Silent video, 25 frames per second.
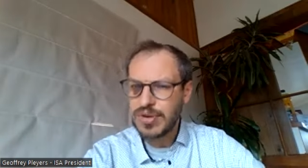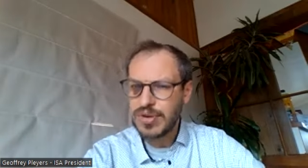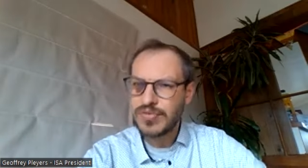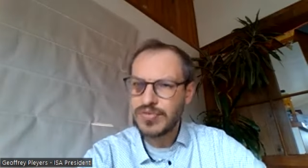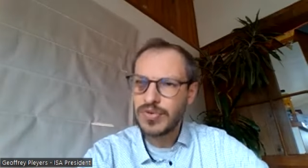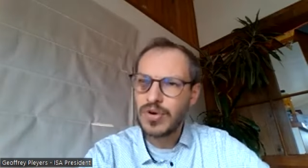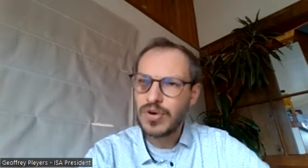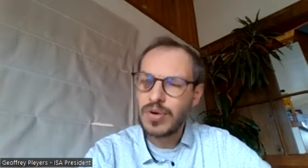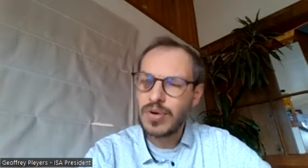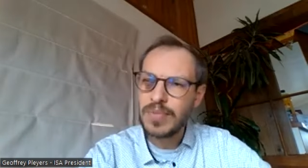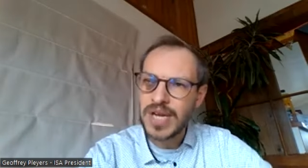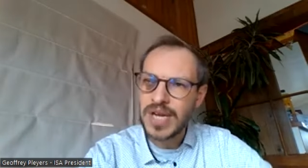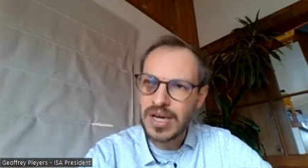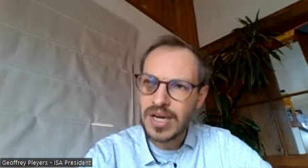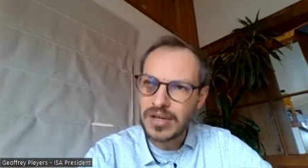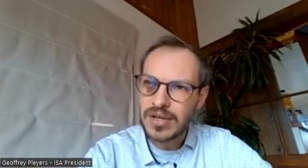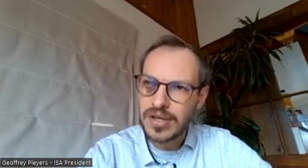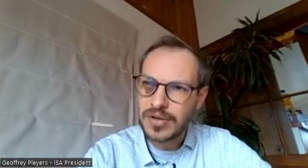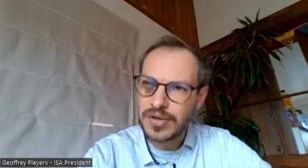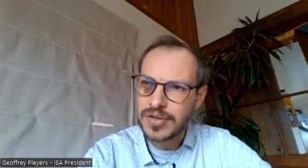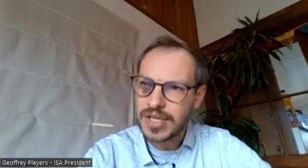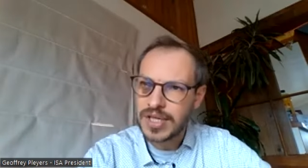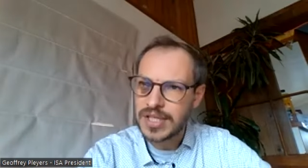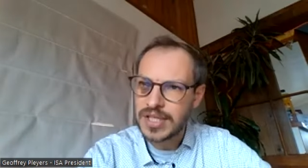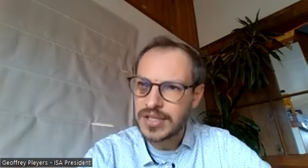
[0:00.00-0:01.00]
We have to go beyond the
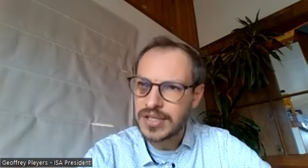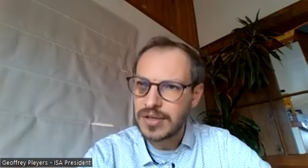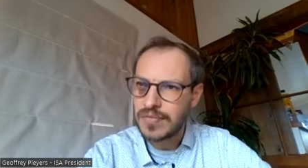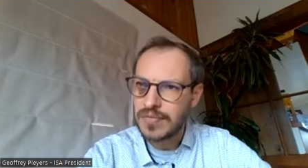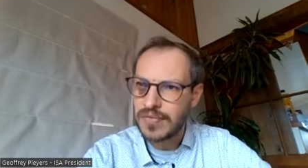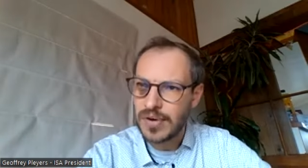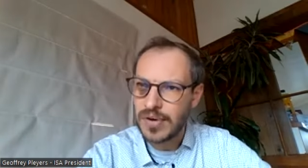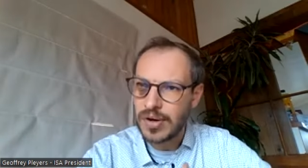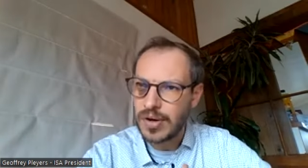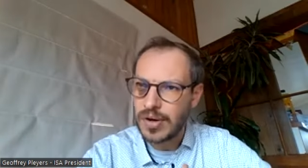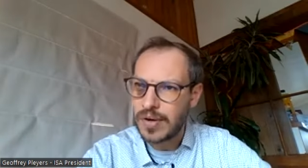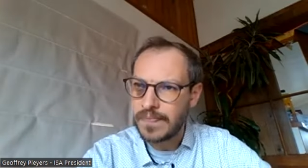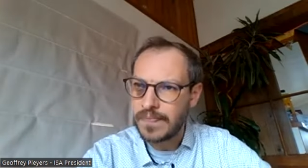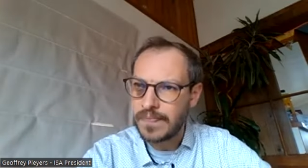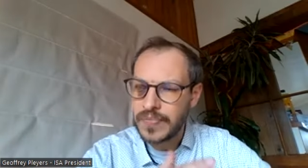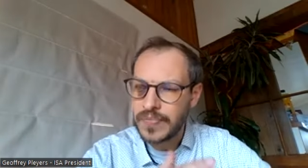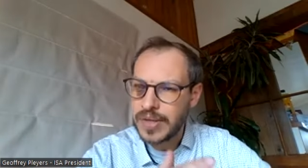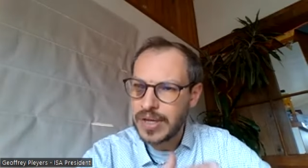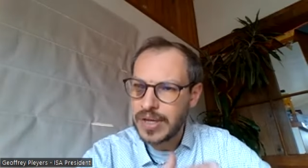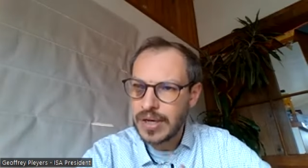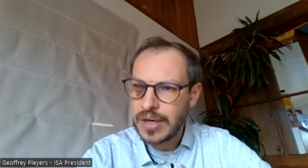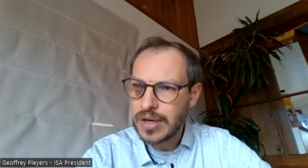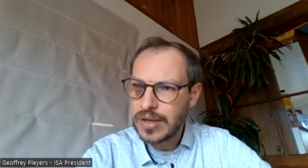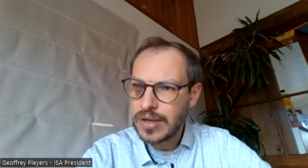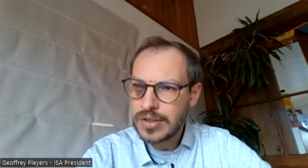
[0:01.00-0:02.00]
audience of uh,
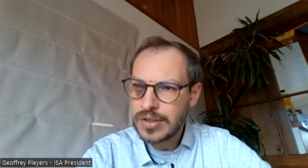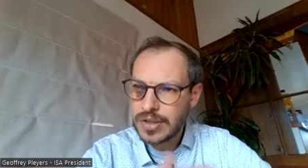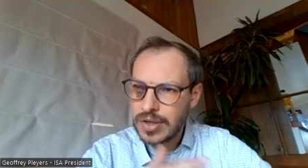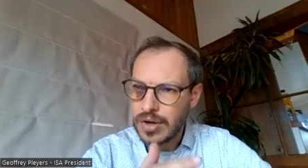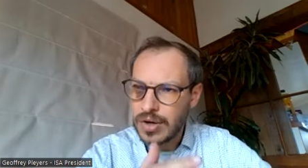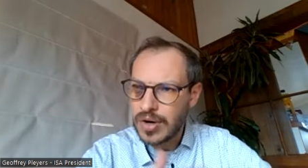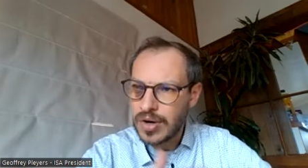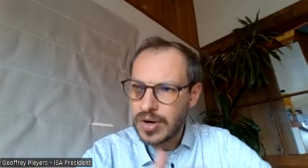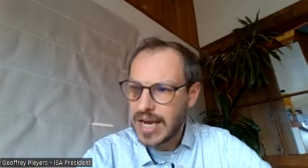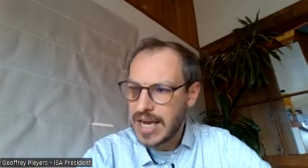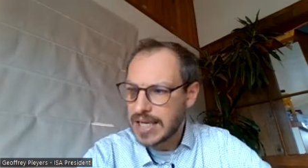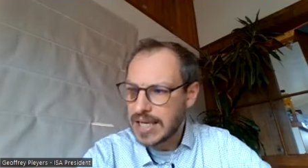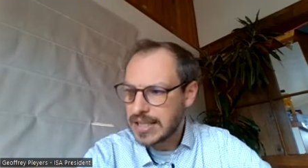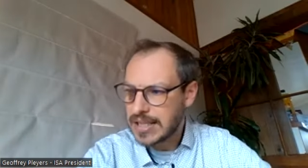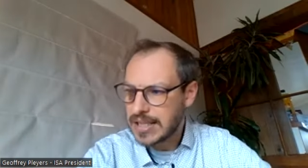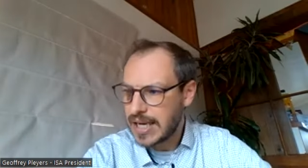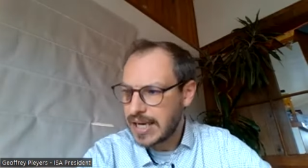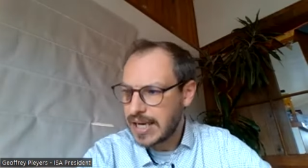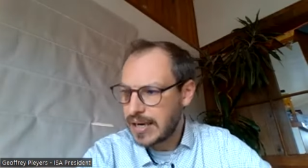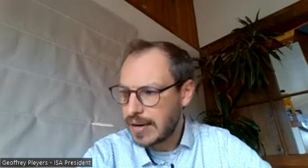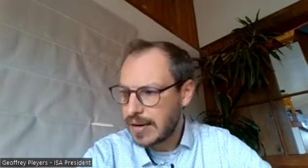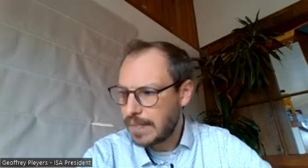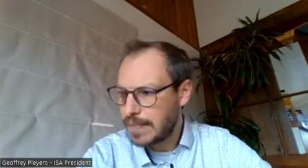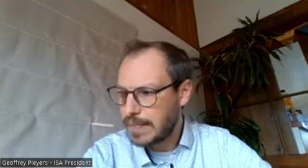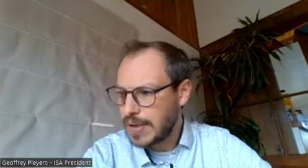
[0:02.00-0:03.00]
scholars
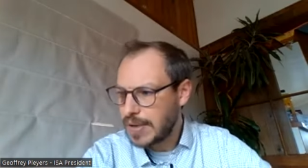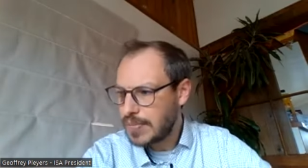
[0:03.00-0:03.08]
and um,